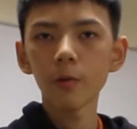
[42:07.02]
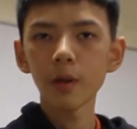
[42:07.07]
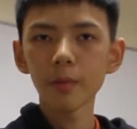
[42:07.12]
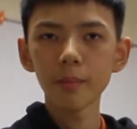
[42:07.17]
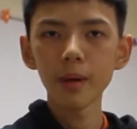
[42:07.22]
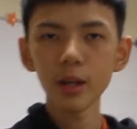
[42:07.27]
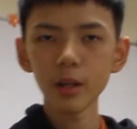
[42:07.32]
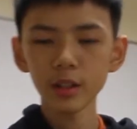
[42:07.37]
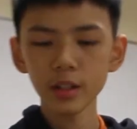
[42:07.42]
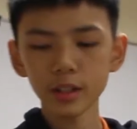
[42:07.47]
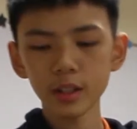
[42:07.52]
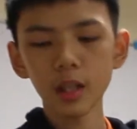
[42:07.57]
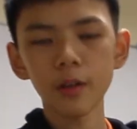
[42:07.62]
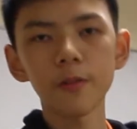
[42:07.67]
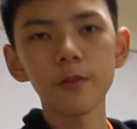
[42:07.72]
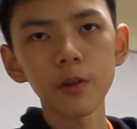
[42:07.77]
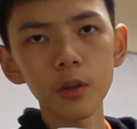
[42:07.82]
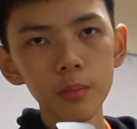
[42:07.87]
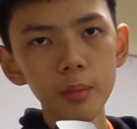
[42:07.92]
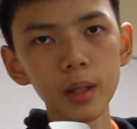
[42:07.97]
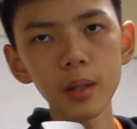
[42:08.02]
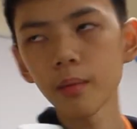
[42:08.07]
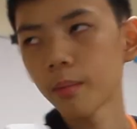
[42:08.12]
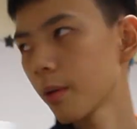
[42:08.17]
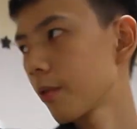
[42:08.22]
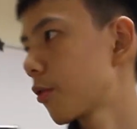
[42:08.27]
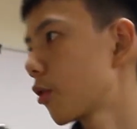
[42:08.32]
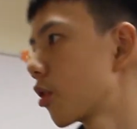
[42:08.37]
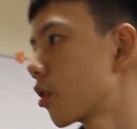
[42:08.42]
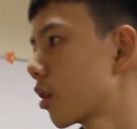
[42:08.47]
we better start filming
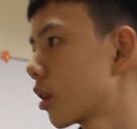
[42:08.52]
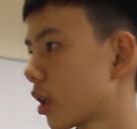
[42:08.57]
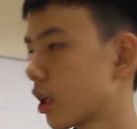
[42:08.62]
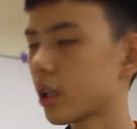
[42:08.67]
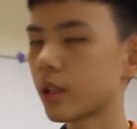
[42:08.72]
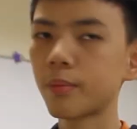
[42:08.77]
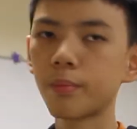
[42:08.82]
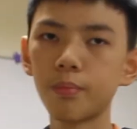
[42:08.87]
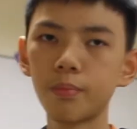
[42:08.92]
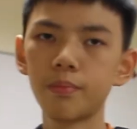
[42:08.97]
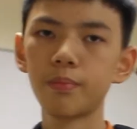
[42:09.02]
before a